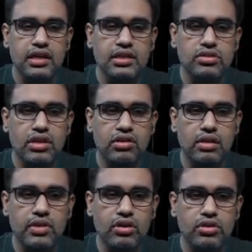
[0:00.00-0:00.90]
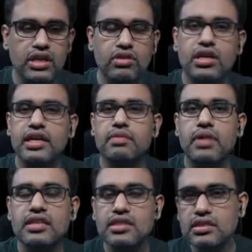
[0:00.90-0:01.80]
So now coming onto the aorta, it
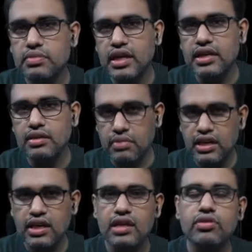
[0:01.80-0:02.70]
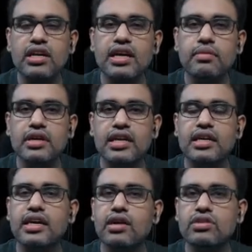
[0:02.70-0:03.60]
passes behind the median arcuate ligament at
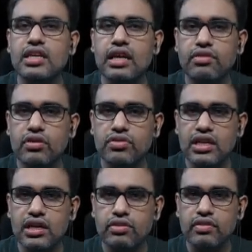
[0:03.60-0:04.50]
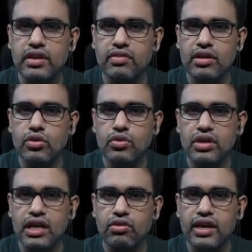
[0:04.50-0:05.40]
around the level of T12. It will go
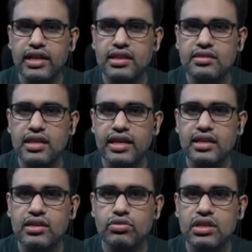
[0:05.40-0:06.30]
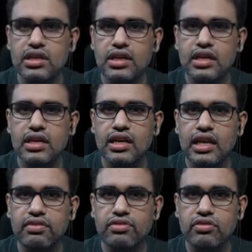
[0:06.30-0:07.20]
down like this, slightly to the
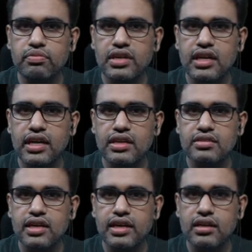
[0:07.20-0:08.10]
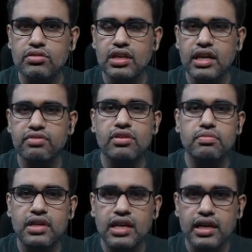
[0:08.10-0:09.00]
left of midline, slightly to the left of
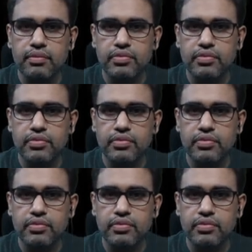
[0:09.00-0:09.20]
midline.